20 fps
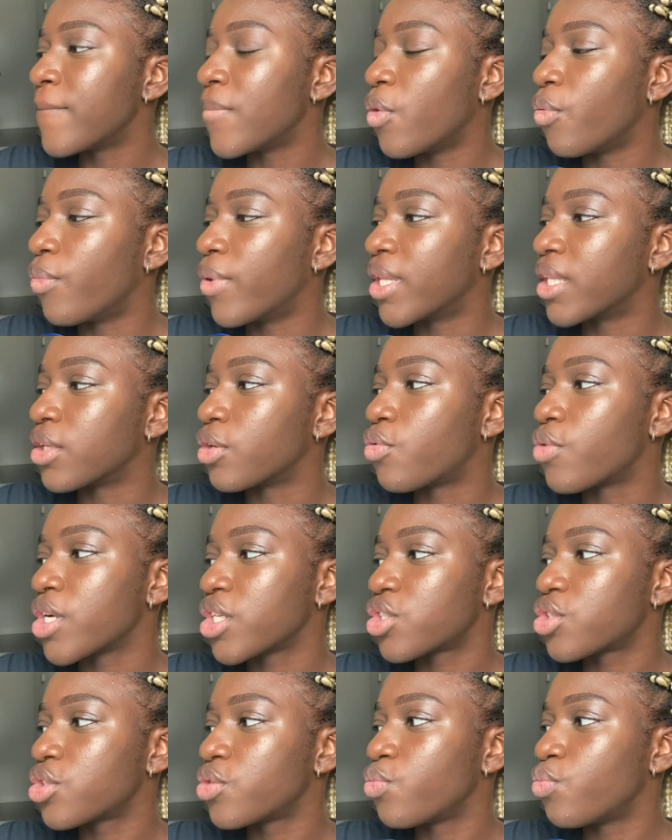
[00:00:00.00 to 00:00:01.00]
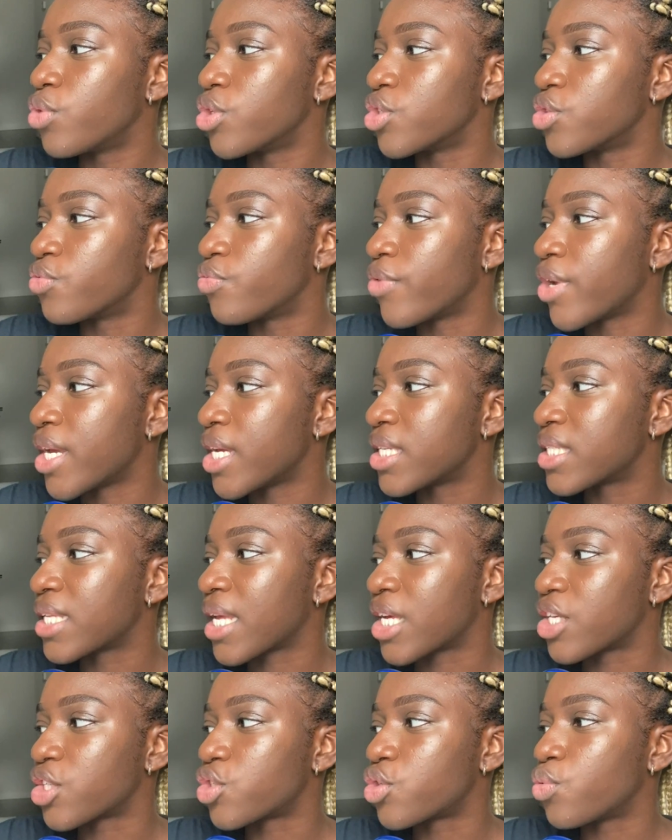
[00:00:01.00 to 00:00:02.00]
When the question was raised
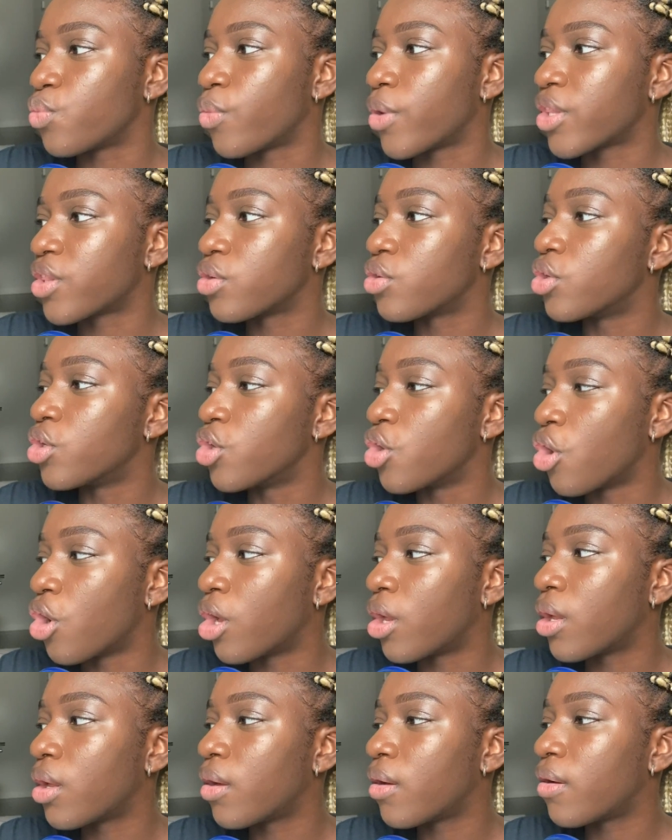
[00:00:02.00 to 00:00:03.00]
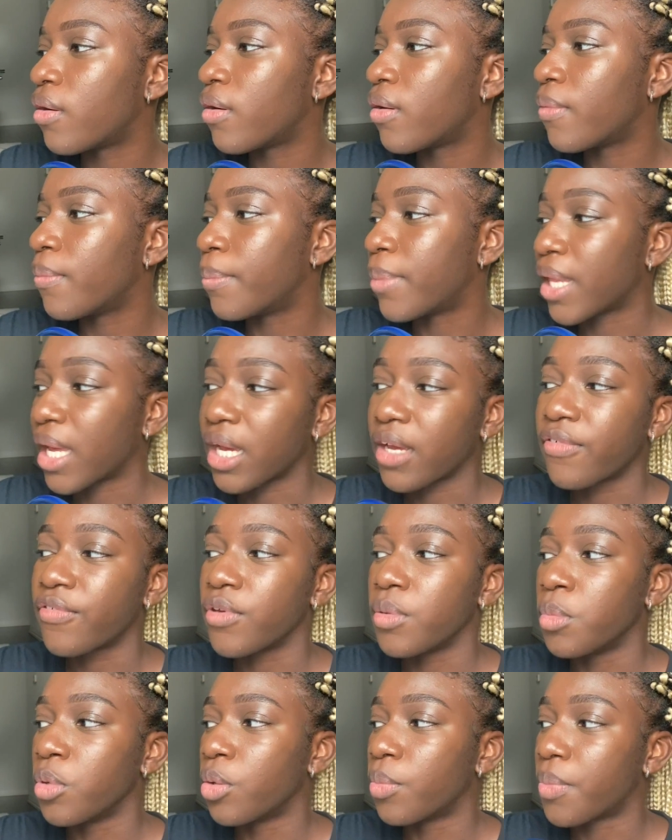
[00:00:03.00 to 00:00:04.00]
as to whether or not black
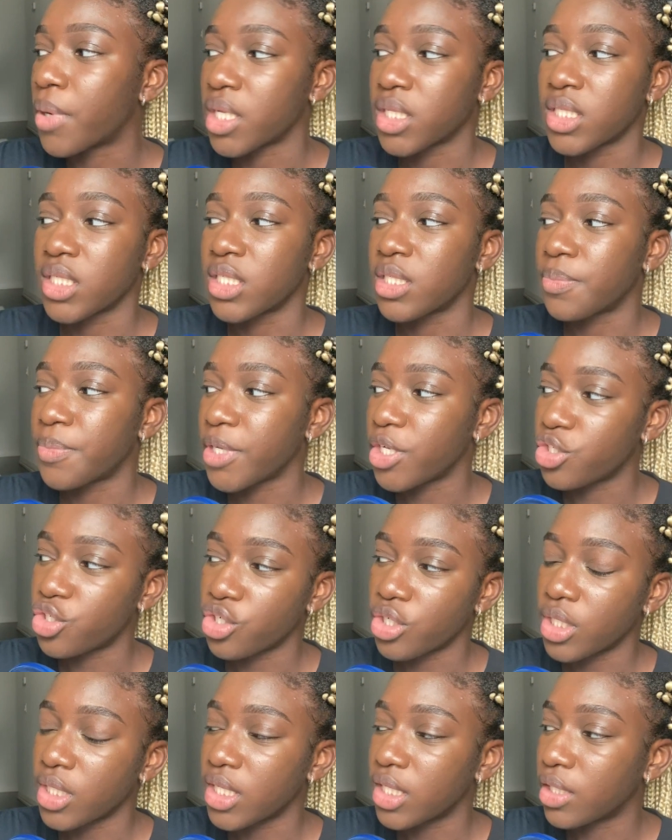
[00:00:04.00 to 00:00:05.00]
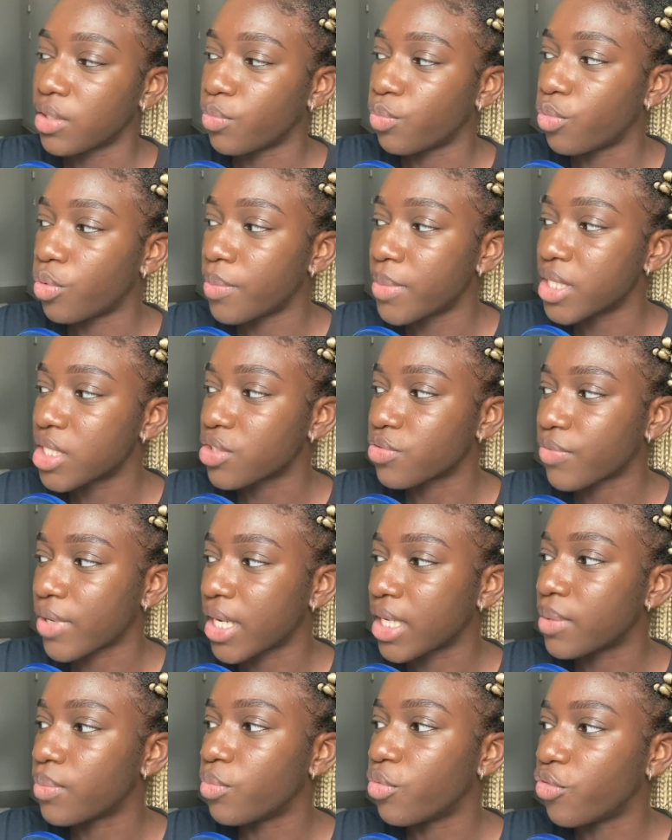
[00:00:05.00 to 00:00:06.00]
female participation in the women's
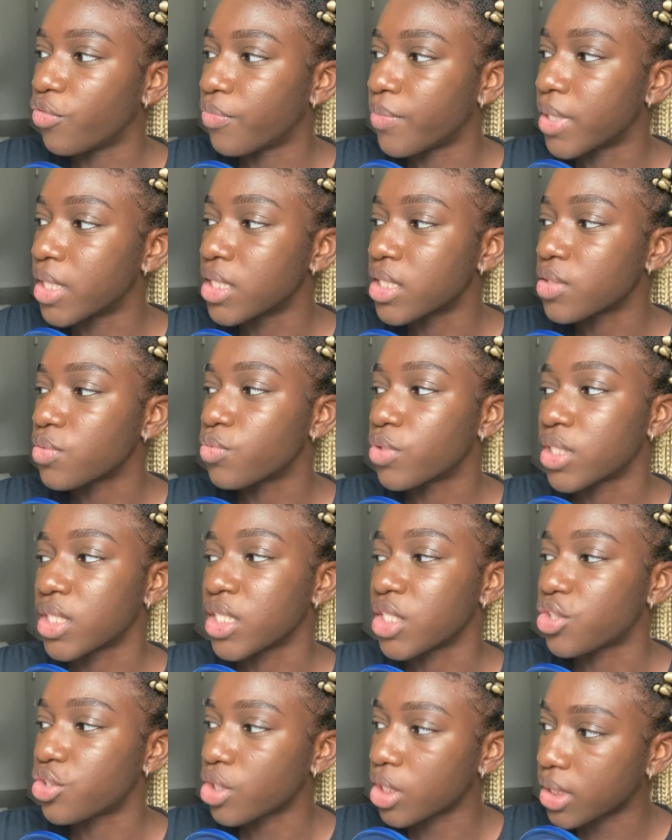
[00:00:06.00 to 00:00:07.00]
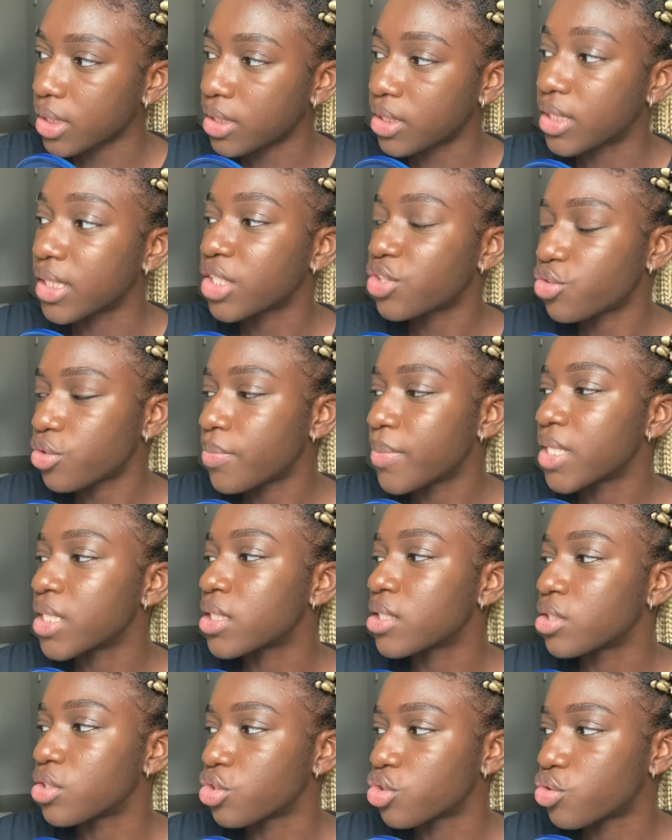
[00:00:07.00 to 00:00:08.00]
rights movement was a detriment
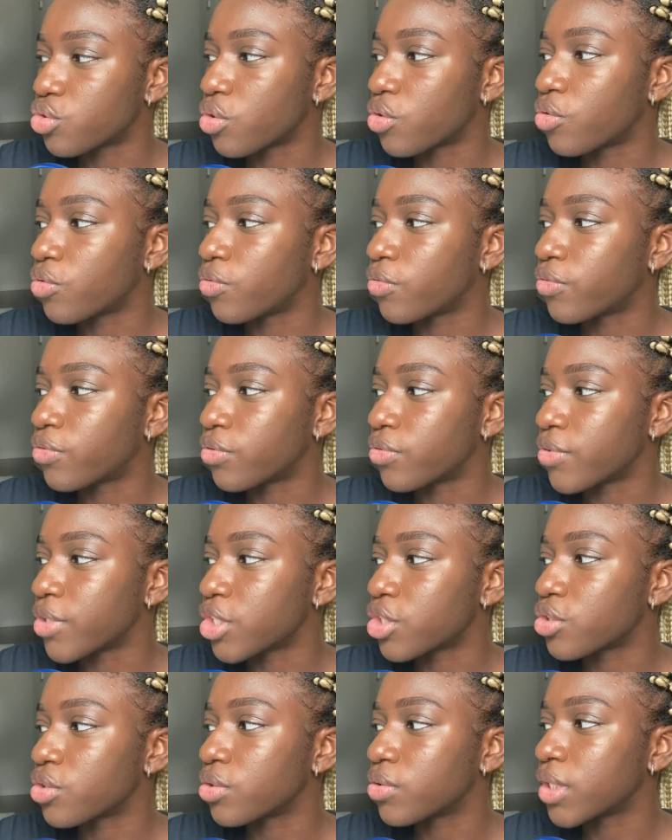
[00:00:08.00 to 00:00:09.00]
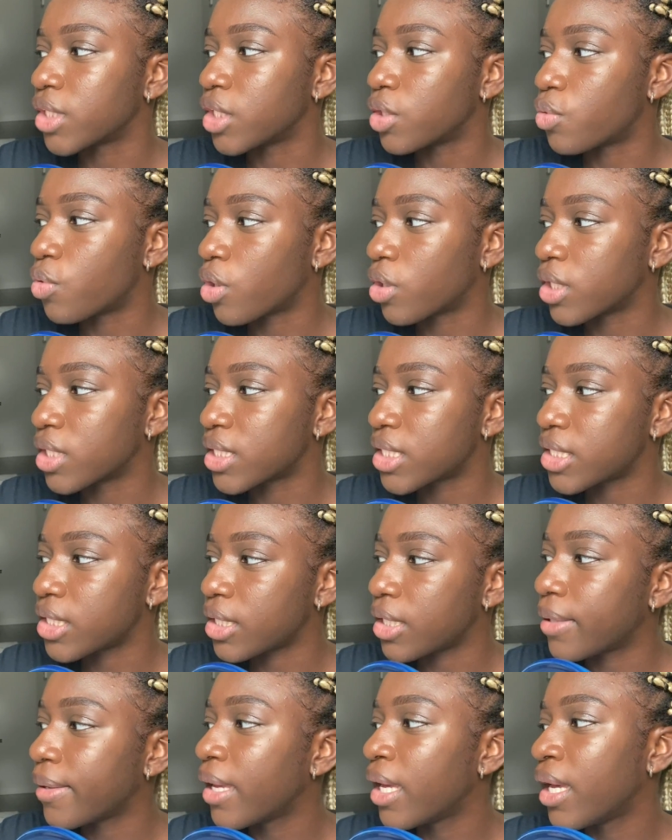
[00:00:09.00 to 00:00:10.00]
to the struggle for racial
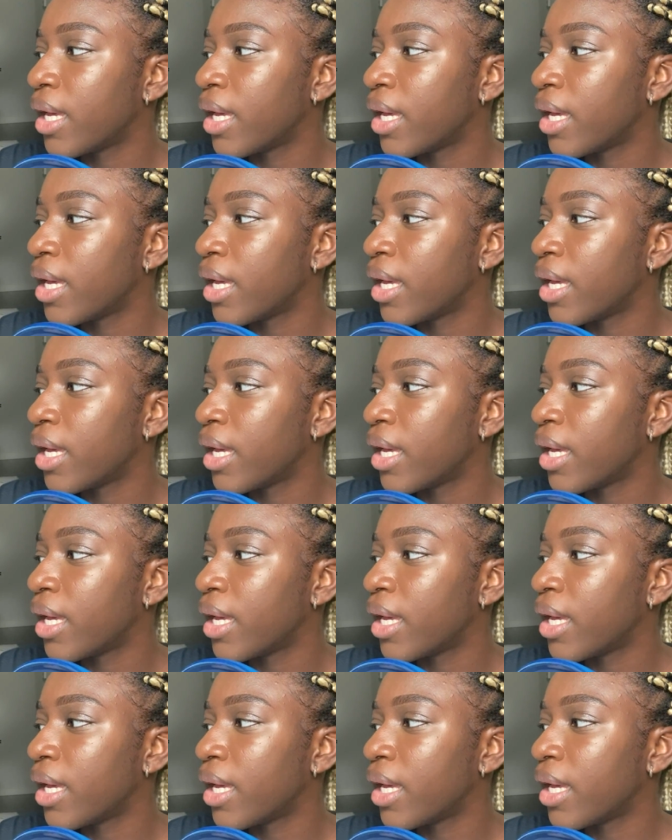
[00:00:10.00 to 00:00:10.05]
equality,